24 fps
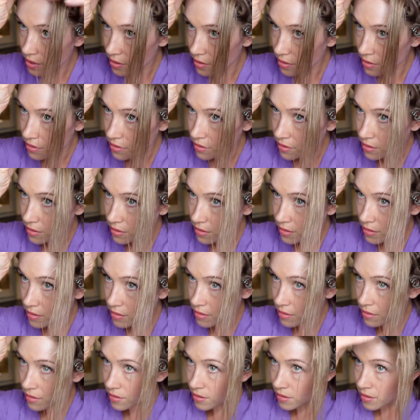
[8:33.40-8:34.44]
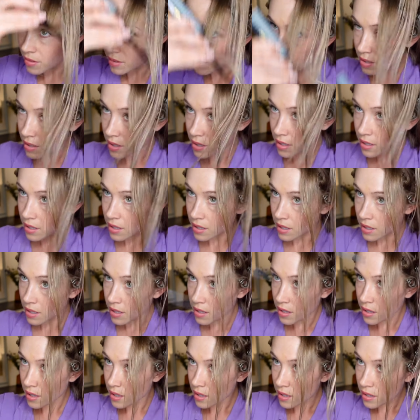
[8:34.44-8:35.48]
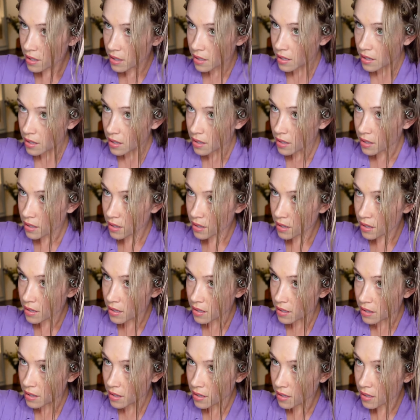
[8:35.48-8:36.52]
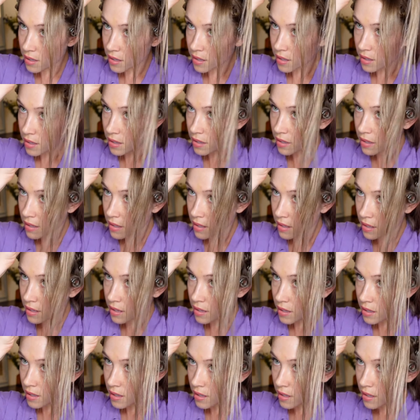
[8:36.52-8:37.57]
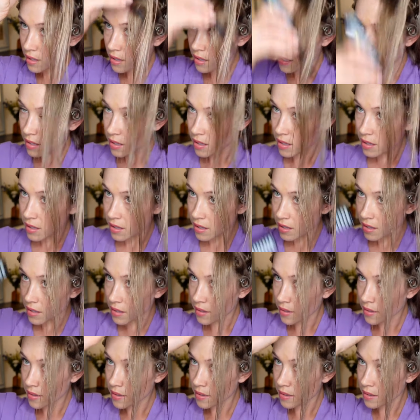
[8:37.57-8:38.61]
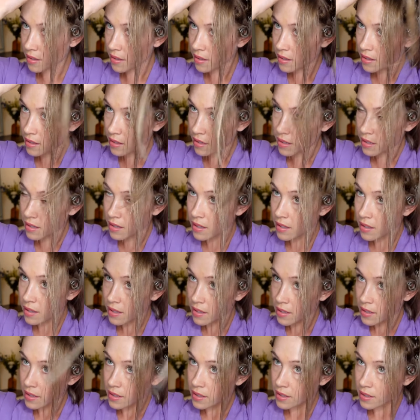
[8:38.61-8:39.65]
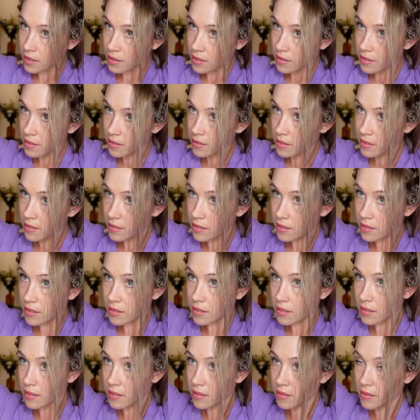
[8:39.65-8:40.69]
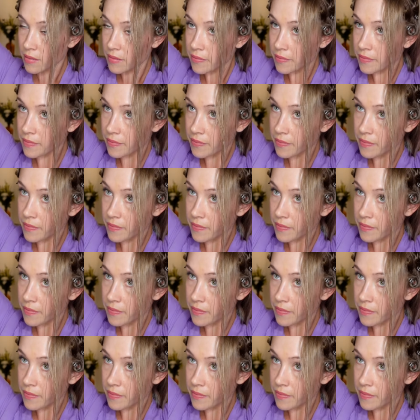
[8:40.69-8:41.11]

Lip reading: Nothing is said.